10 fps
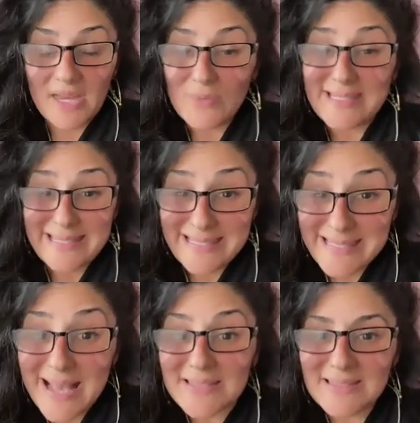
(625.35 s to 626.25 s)
He was
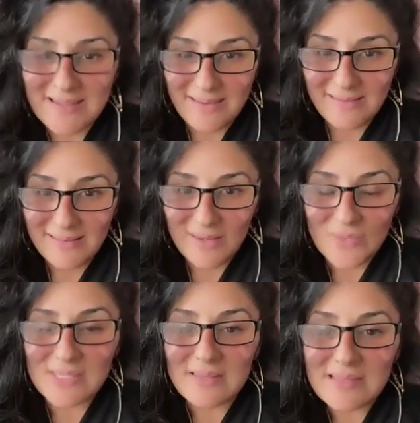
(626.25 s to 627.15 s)
disgusting. It
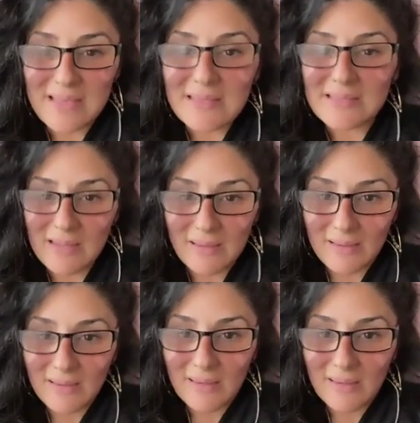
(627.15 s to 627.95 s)
was disgusting.